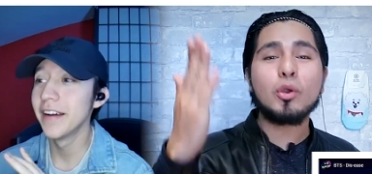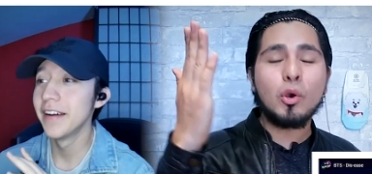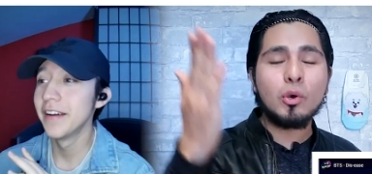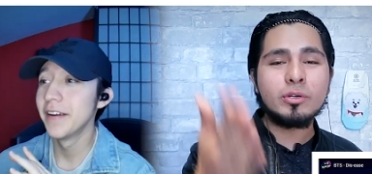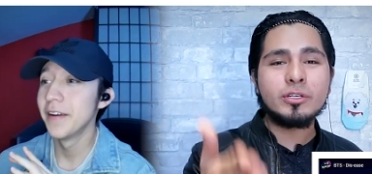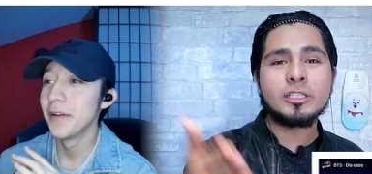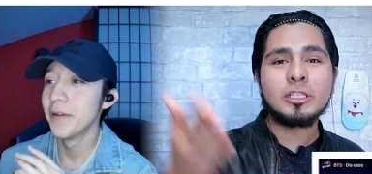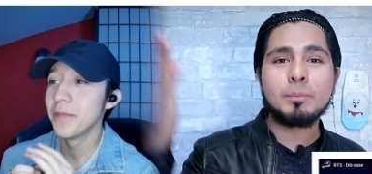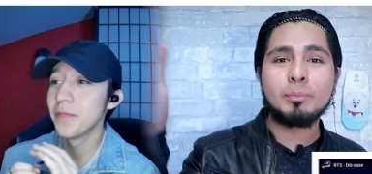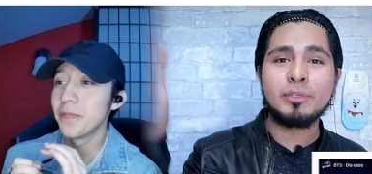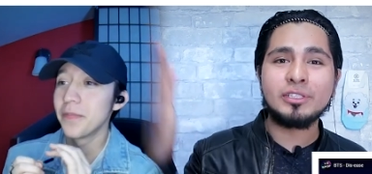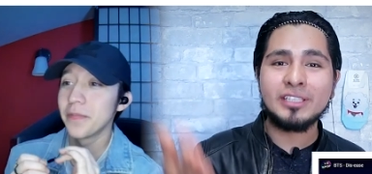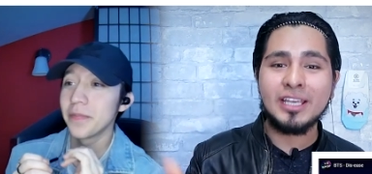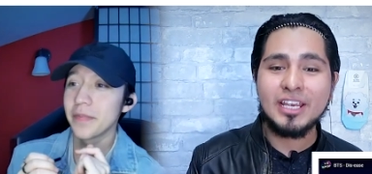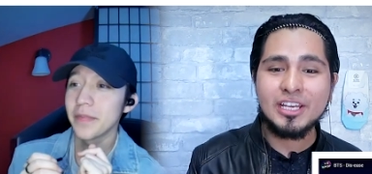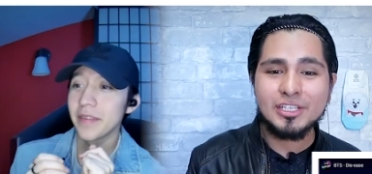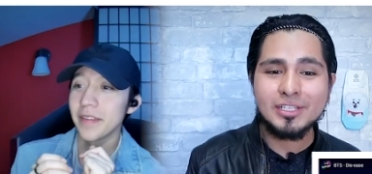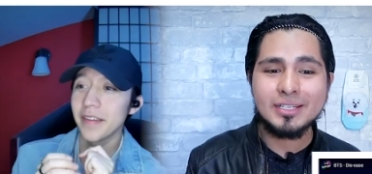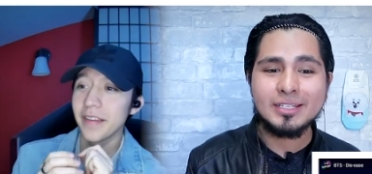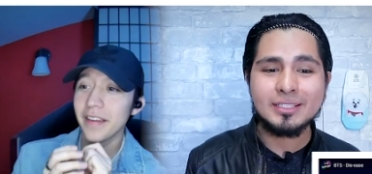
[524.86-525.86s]
Speaker 1: yeah, or yeah. your
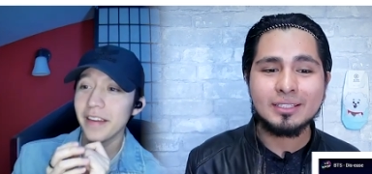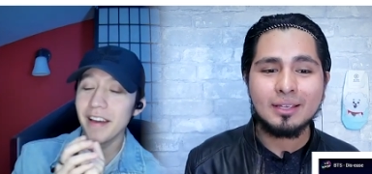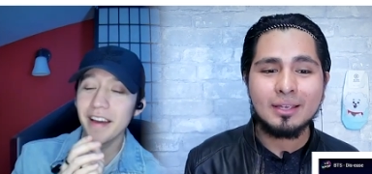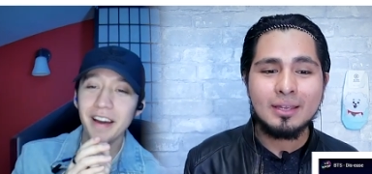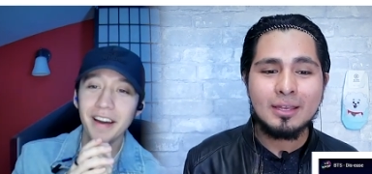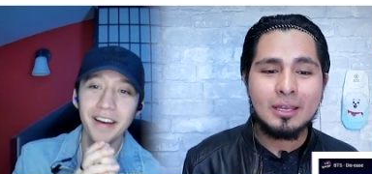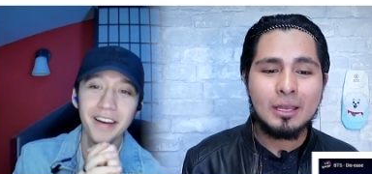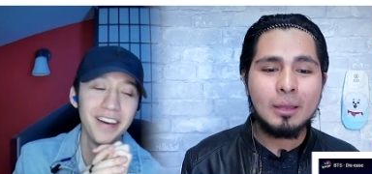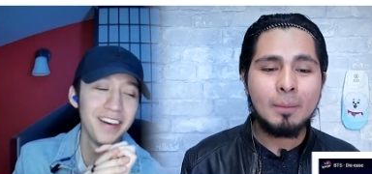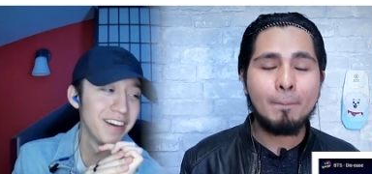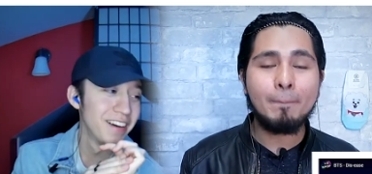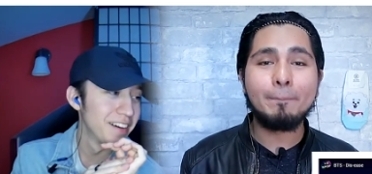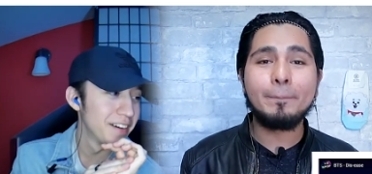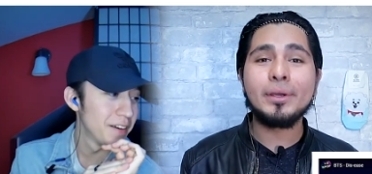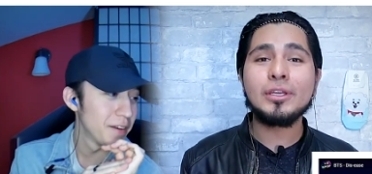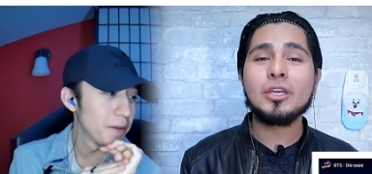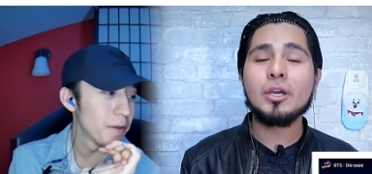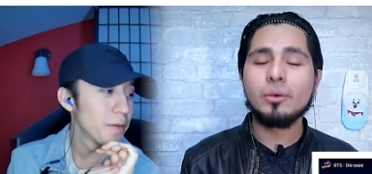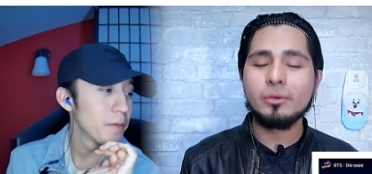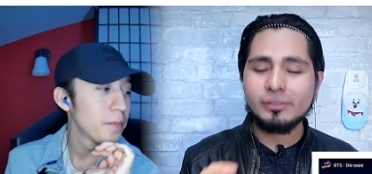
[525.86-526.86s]
interpretations.
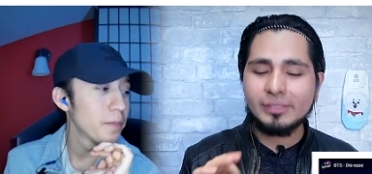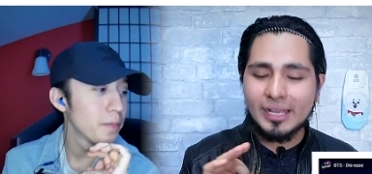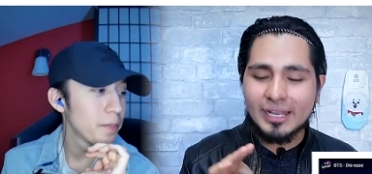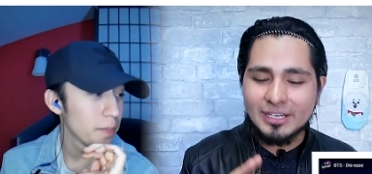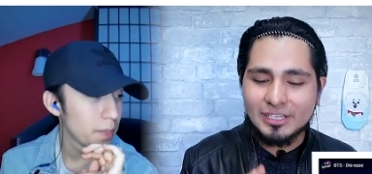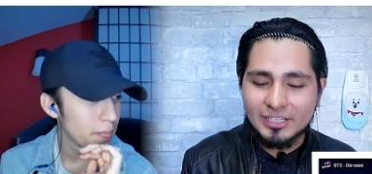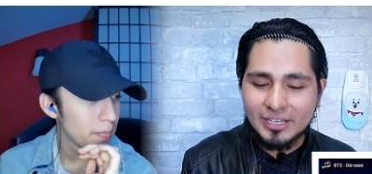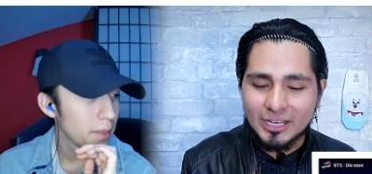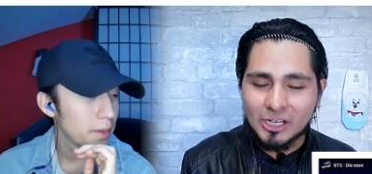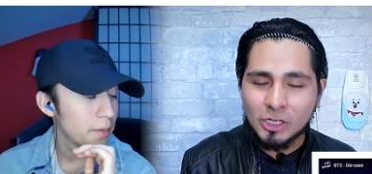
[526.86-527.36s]
But yo, that